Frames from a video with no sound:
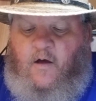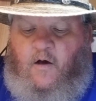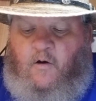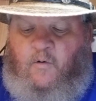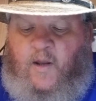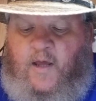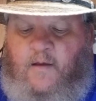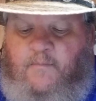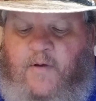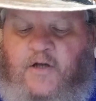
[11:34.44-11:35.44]

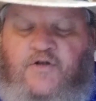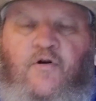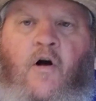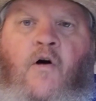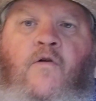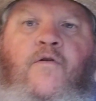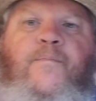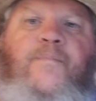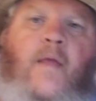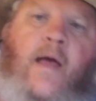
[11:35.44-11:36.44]
Only be strong
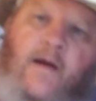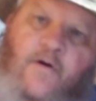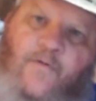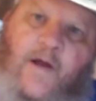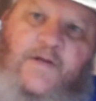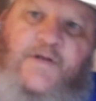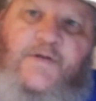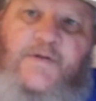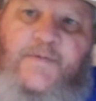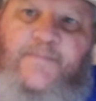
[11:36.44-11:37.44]
and
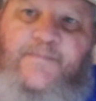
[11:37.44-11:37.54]
courageous.